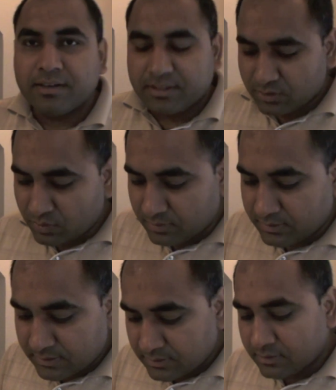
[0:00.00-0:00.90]
It should
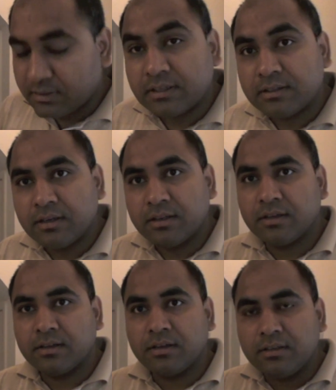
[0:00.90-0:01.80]
just turn
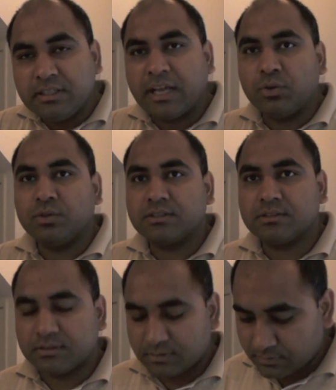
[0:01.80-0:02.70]

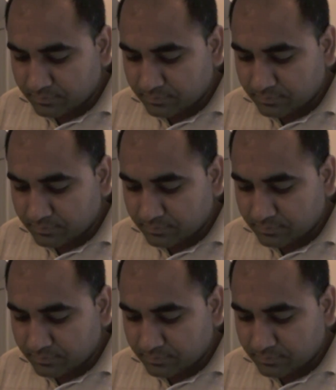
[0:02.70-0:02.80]
yellowish.